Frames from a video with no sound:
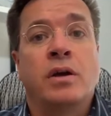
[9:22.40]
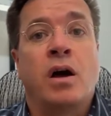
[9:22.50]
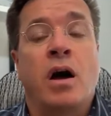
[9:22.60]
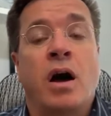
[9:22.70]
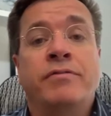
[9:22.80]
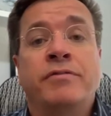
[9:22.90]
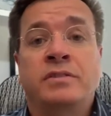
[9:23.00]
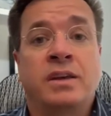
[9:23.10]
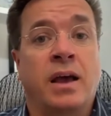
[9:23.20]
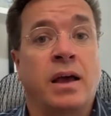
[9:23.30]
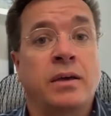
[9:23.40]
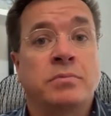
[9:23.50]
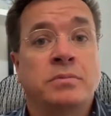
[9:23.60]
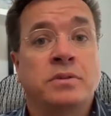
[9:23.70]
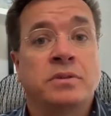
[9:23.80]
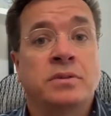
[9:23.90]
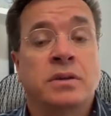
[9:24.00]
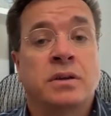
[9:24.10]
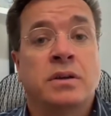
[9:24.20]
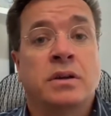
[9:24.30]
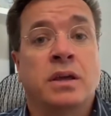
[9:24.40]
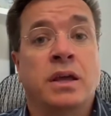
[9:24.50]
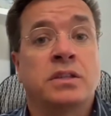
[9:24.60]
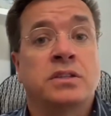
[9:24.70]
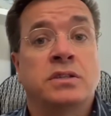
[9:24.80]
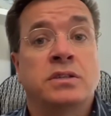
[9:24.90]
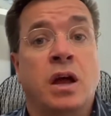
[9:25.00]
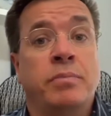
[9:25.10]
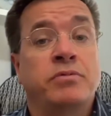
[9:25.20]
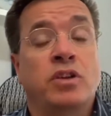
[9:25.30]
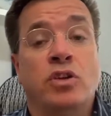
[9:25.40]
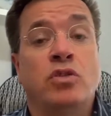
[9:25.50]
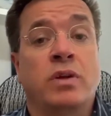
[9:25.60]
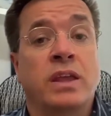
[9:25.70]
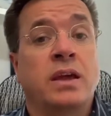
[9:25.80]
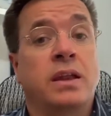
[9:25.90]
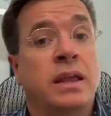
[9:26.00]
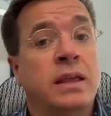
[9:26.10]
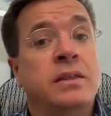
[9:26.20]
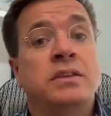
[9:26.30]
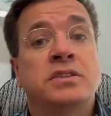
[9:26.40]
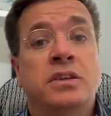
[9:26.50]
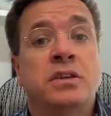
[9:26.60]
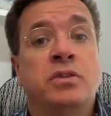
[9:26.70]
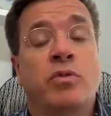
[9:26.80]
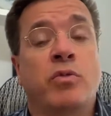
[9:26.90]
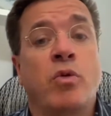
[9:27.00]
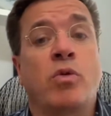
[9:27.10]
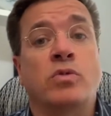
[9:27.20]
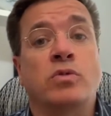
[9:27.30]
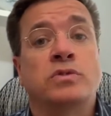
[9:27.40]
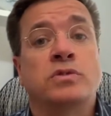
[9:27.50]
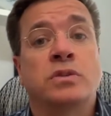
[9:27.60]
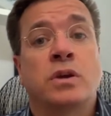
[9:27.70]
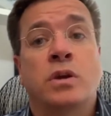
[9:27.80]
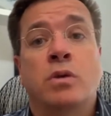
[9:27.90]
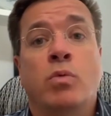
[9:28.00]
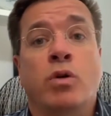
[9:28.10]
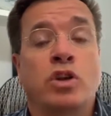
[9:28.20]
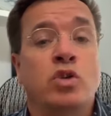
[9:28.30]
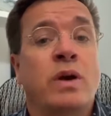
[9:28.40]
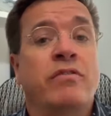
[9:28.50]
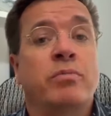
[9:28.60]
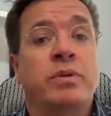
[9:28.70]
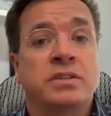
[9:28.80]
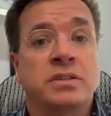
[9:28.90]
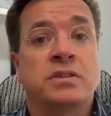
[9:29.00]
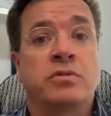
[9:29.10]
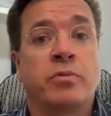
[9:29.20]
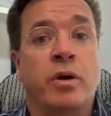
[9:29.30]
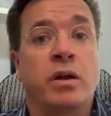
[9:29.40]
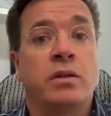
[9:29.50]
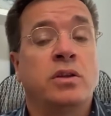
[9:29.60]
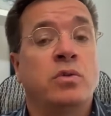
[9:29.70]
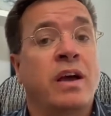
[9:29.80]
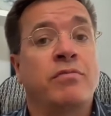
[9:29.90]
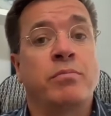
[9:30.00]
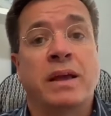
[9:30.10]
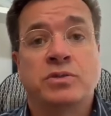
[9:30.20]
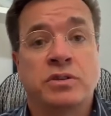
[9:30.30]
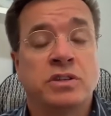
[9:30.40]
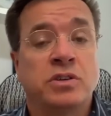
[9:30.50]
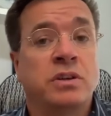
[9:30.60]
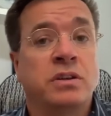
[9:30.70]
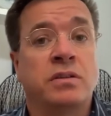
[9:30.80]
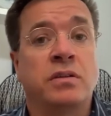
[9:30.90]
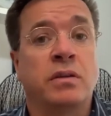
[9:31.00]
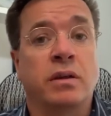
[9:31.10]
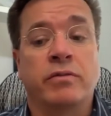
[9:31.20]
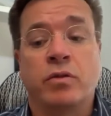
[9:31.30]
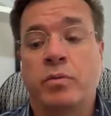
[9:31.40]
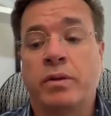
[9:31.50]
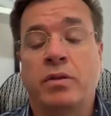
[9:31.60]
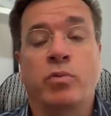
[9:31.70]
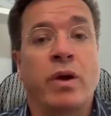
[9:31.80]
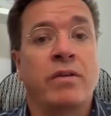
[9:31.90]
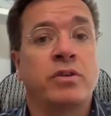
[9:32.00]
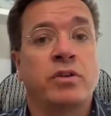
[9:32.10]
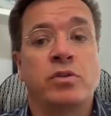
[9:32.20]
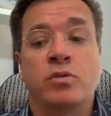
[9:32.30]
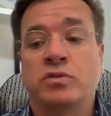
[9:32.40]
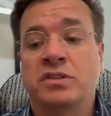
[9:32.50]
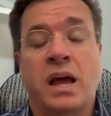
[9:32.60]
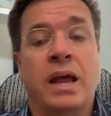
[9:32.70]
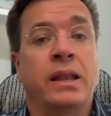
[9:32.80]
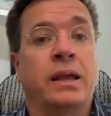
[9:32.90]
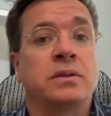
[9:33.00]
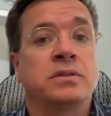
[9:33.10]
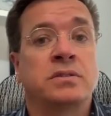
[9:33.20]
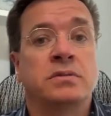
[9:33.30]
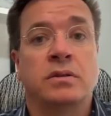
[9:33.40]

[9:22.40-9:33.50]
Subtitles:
Oftentimes, it's up to you. Again, in these senior roles where you have a business to run, you have metrics you need to deliver, would be the revenue, signings,